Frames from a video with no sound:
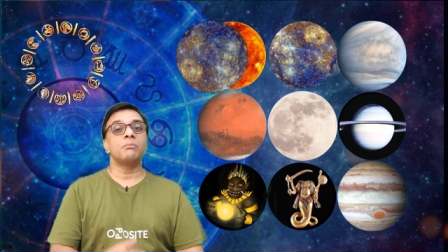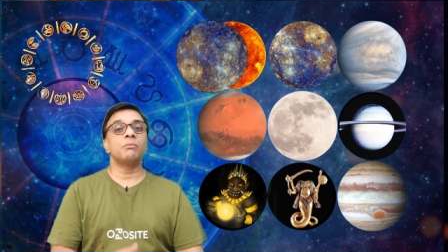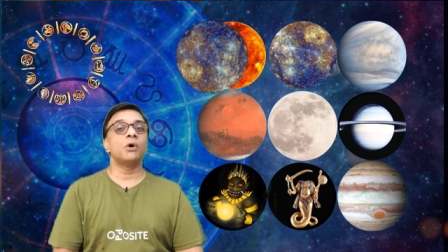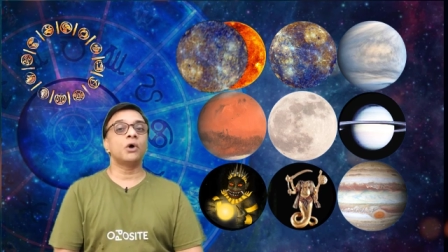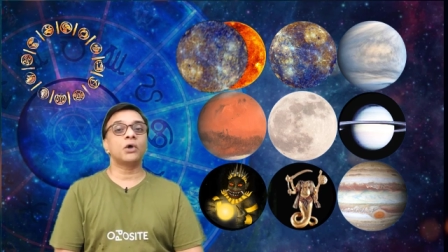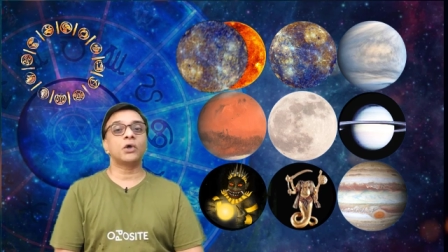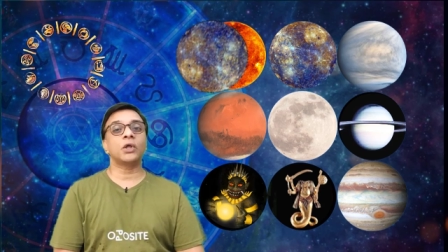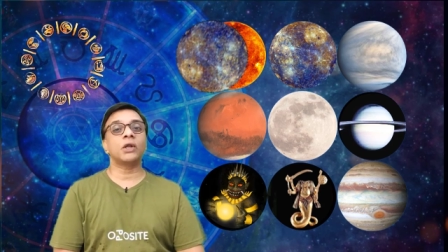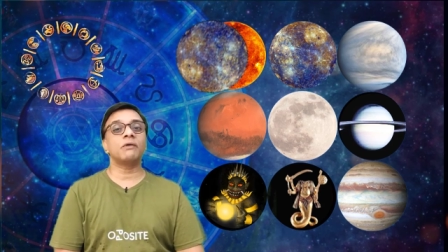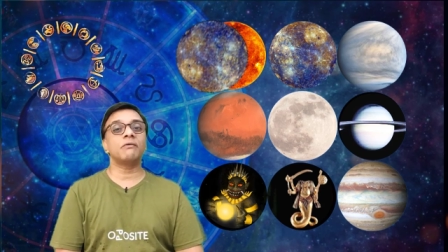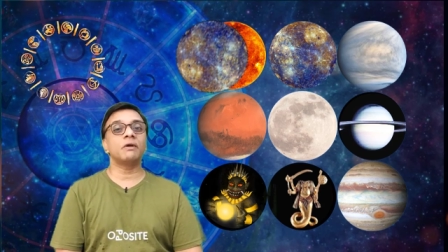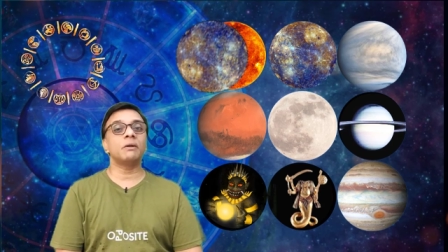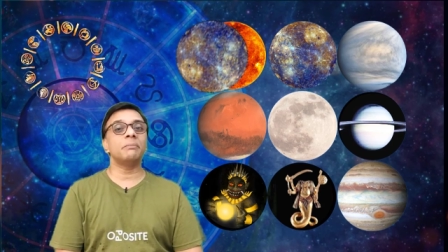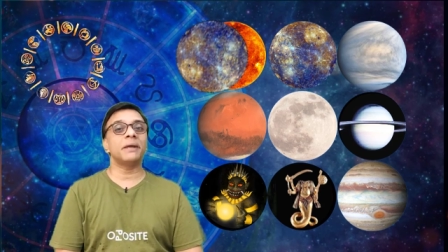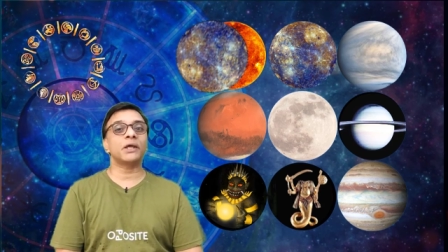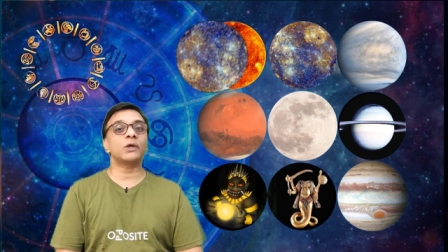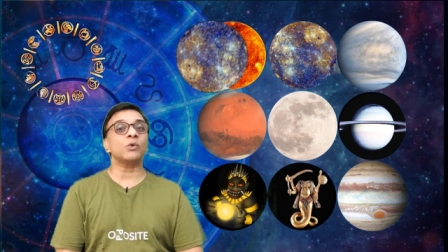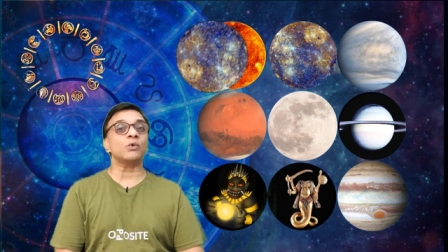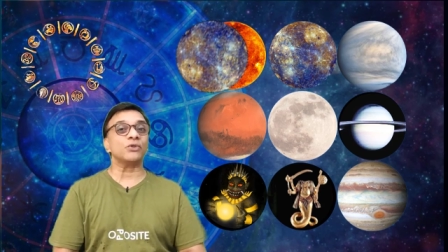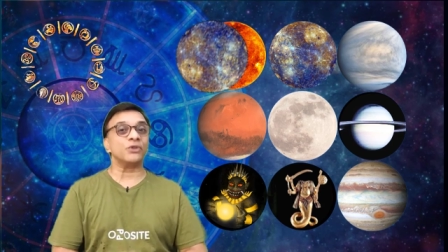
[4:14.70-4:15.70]
Mercury will
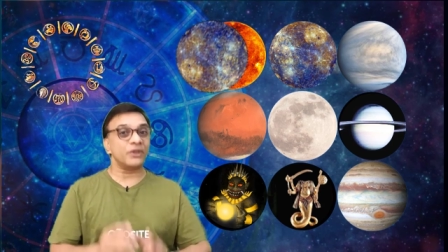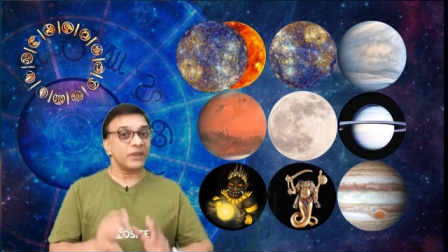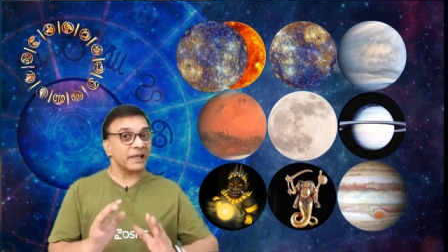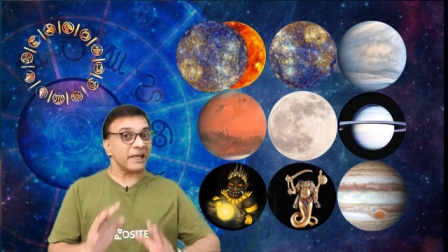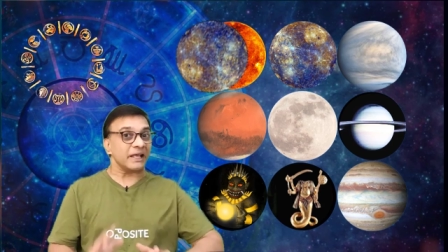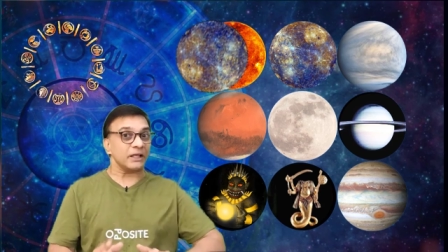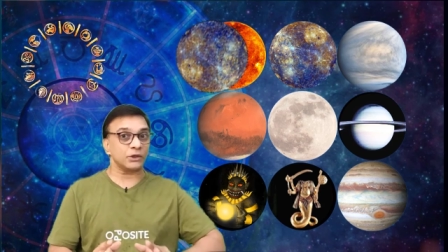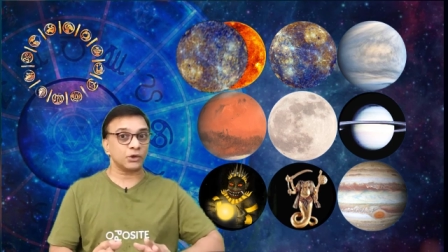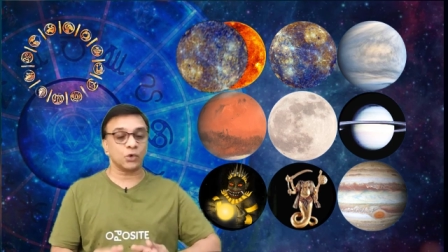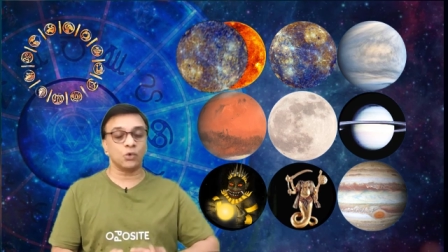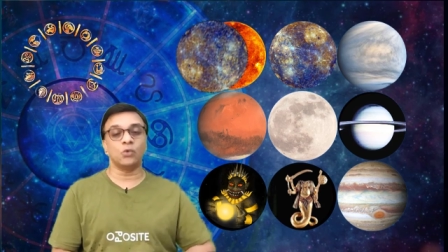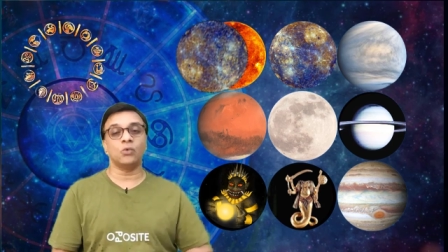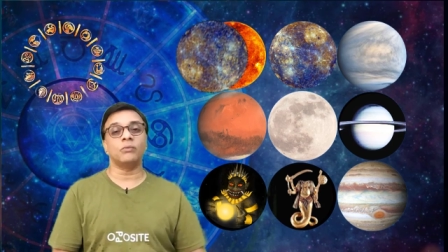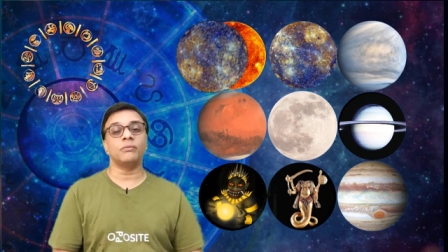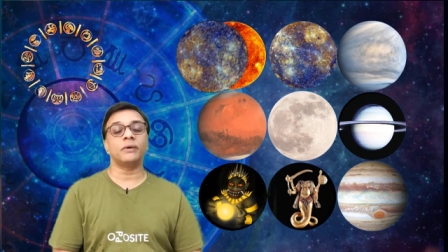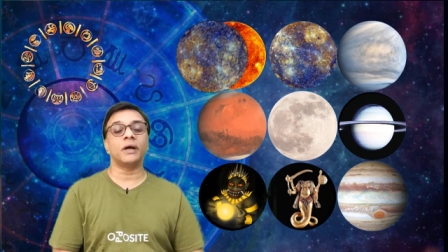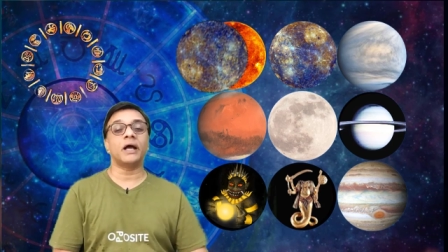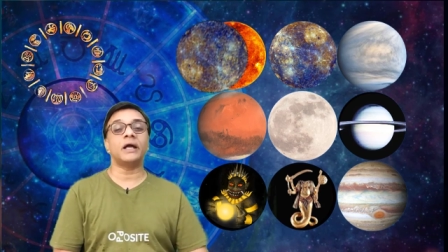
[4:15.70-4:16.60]
make you think through